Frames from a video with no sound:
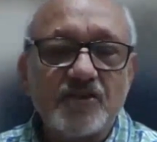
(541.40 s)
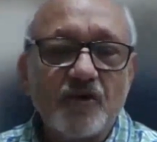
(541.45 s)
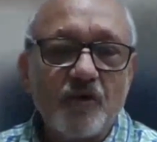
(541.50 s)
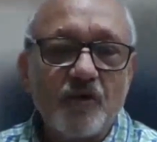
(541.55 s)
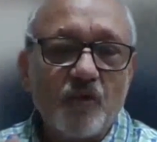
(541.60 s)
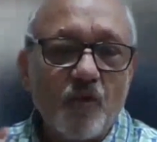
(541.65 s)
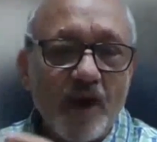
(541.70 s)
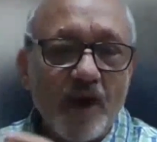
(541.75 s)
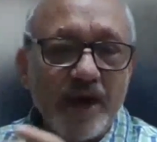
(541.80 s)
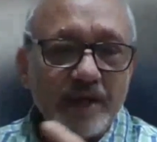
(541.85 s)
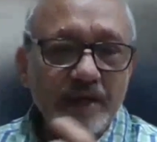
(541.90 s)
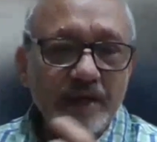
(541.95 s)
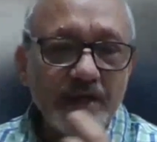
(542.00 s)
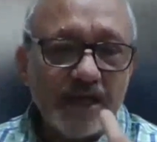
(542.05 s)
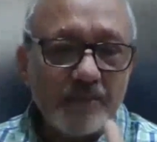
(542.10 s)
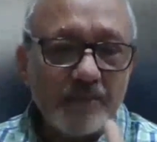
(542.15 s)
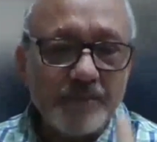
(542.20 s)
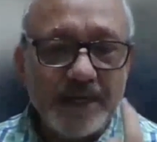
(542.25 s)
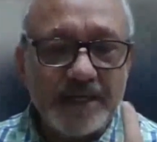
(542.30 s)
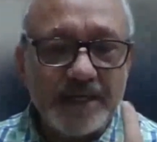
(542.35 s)
So one
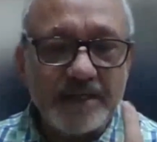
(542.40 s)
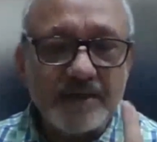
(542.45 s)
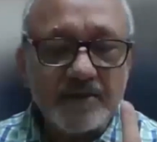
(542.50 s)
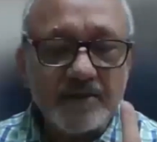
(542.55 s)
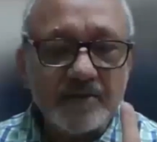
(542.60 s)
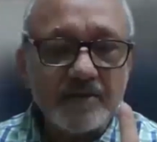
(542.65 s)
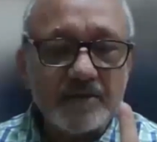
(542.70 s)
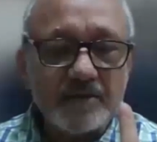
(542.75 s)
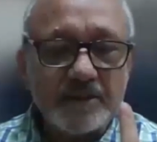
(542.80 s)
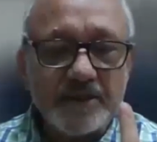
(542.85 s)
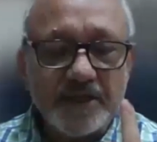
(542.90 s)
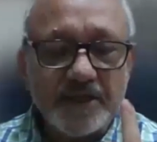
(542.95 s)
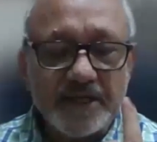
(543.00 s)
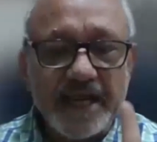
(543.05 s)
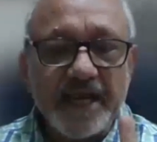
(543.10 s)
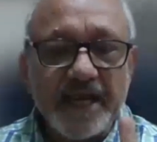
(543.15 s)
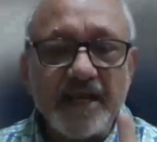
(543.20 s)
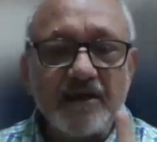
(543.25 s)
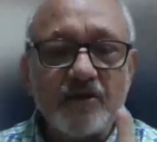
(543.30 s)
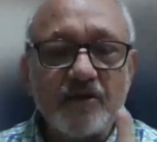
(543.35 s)
culprit,
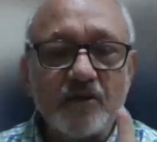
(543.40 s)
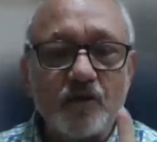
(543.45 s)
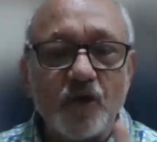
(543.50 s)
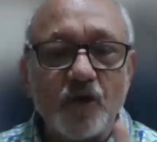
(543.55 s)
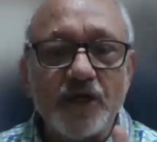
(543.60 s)
trained